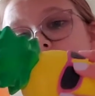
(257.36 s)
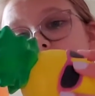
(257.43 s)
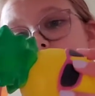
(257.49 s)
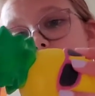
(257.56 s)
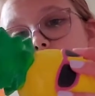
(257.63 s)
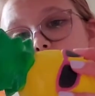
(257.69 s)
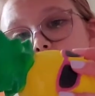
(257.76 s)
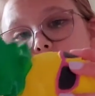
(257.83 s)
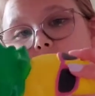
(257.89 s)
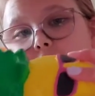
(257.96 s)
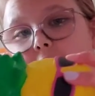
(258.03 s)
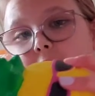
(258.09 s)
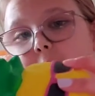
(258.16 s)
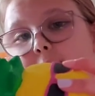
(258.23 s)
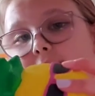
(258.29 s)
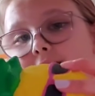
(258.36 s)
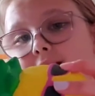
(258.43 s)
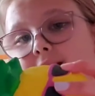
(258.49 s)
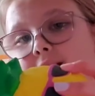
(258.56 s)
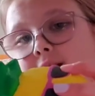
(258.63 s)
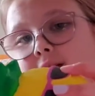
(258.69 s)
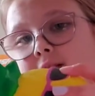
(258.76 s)
because it was like ripping.
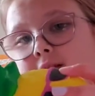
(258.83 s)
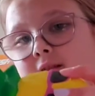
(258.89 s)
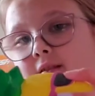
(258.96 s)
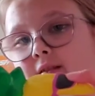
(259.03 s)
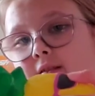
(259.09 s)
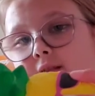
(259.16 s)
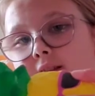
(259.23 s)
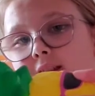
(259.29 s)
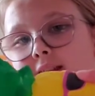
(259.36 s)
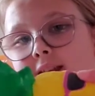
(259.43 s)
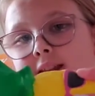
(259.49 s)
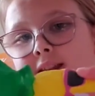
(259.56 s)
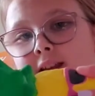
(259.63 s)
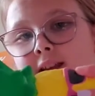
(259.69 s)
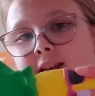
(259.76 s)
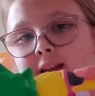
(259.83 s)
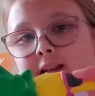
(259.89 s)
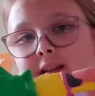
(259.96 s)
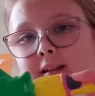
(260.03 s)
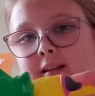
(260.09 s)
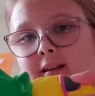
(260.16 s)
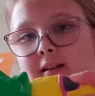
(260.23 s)
And
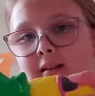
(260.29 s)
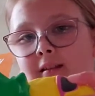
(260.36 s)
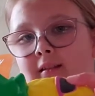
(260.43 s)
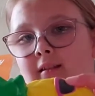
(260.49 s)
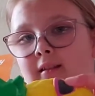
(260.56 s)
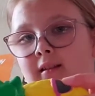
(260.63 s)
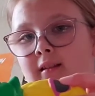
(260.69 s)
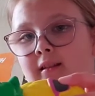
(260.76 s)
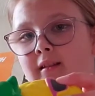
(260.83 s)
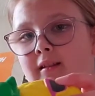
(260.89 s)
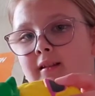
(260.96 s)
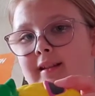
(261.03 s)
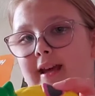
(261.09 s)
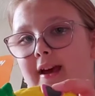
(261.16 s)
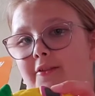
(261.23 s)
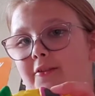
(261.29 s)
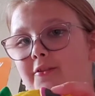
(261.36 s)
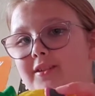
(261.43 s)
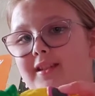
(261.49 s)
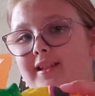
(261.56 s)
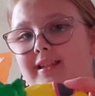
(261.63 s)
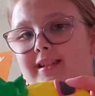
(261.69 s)
now there's
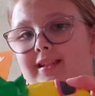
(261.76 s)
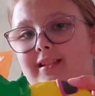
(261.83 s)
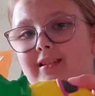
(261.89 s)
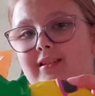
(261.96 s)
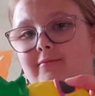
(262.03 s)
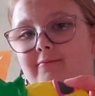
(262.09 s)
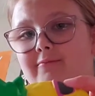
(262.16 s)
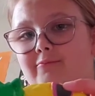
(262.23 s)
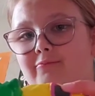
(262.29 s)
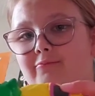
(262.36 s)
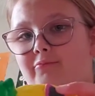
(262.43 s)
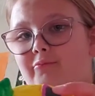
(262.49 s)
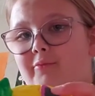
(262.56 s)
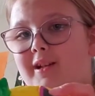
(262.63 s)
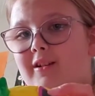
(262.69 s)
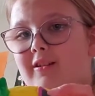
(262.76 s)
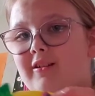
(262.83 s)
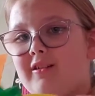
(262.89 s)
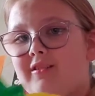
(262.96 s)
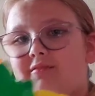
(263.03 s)
this weird